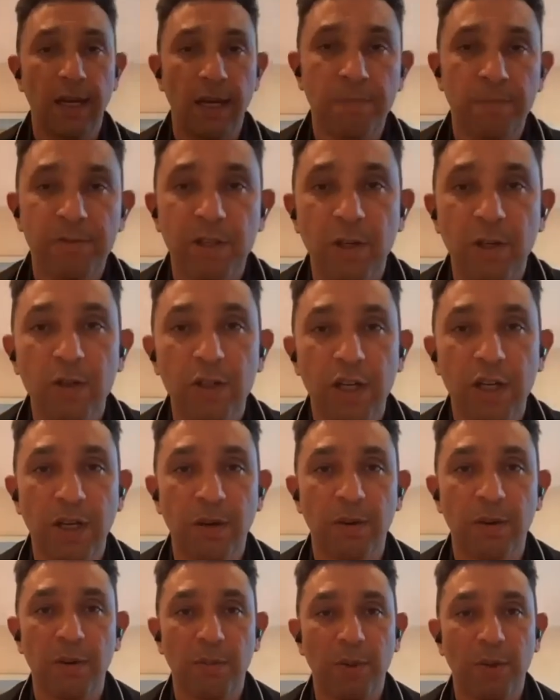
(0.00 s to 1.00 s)
absolutely.
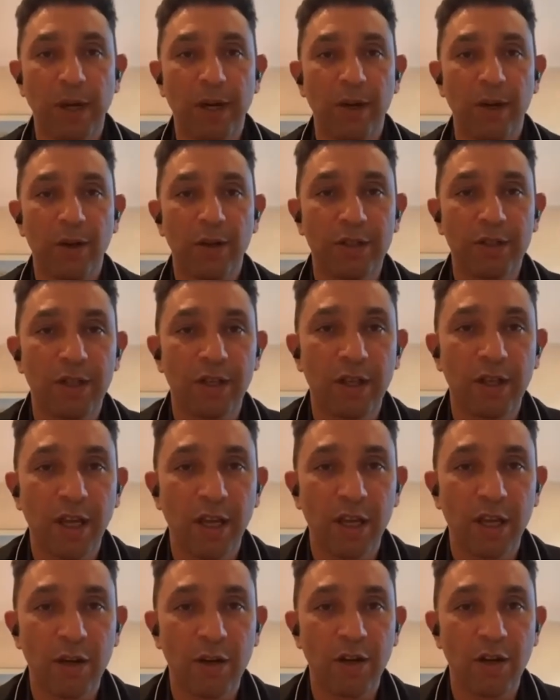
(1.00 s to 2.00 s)
Why not?
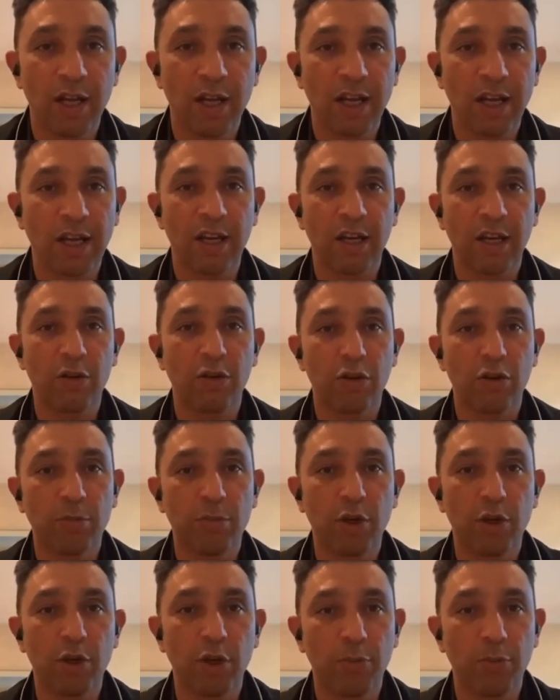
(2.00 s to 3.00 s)
You know, like
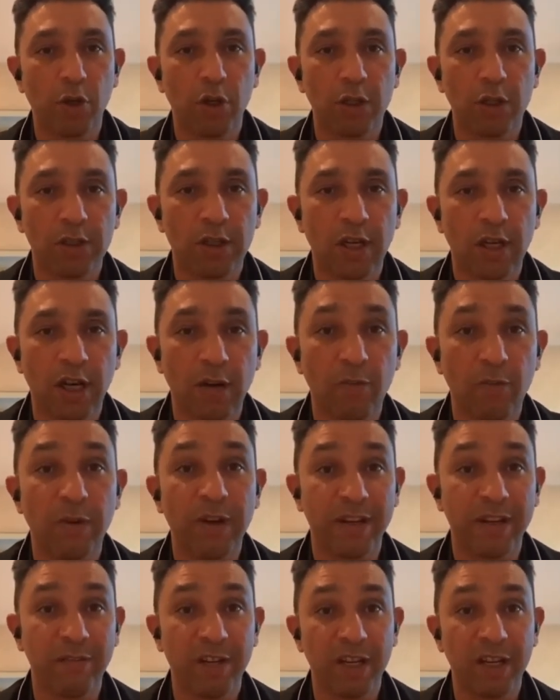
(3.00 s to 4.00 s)
Kookaburra ball are
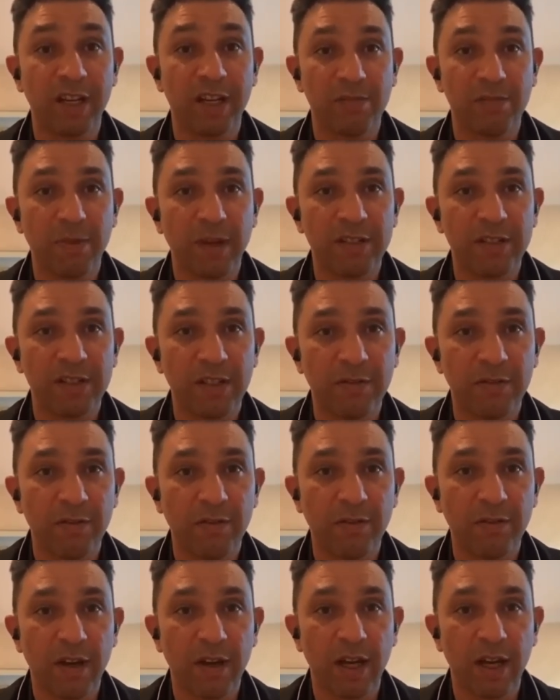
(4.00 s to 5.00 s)
very, very expensive.
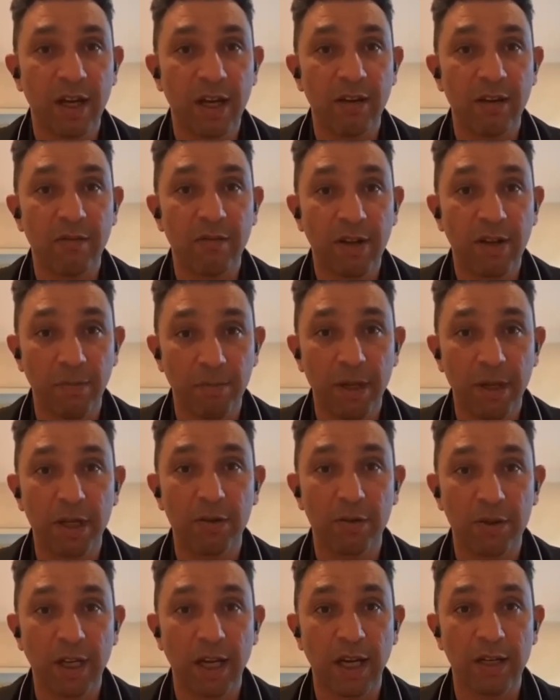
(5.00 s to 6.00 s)
And compared
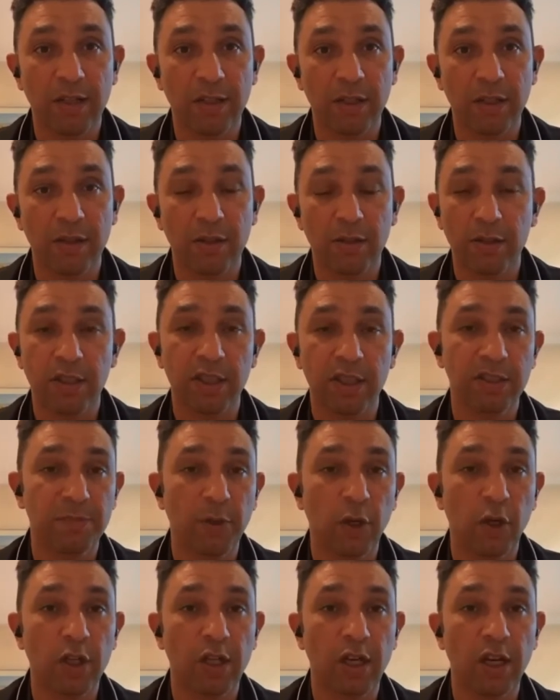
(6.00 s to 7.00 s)
to that, you know, these
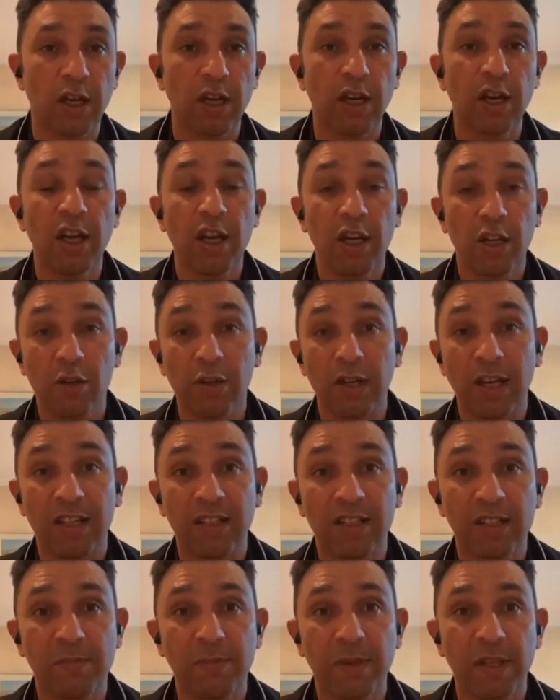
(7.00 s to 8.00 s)
balls are not
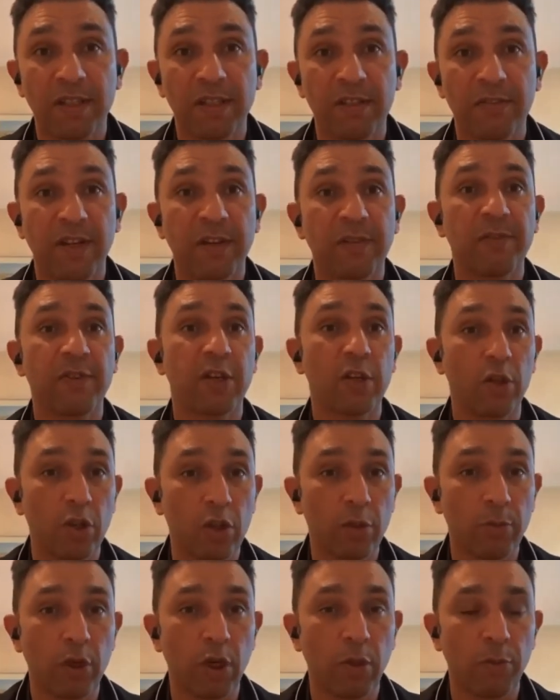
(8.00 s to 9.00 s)
as expensive as
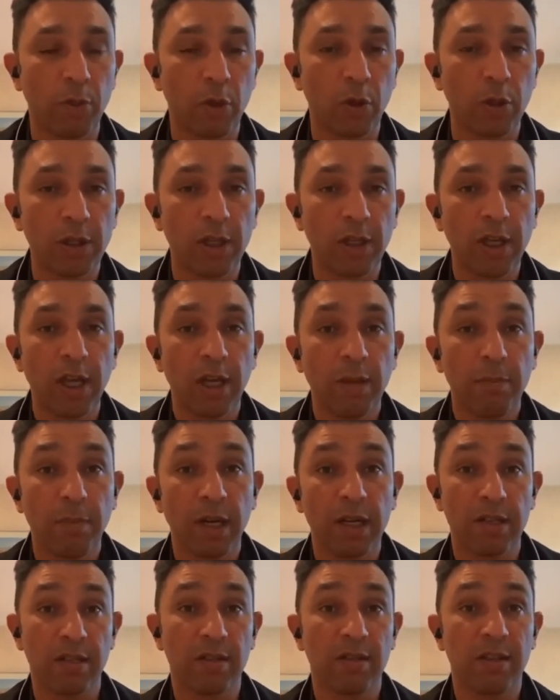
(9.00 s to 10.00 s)
Kookaburra ball,
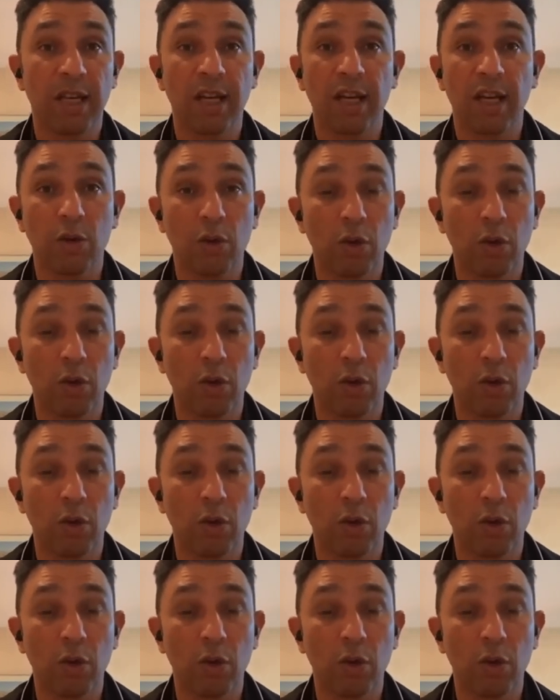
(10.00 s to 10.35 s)
but they are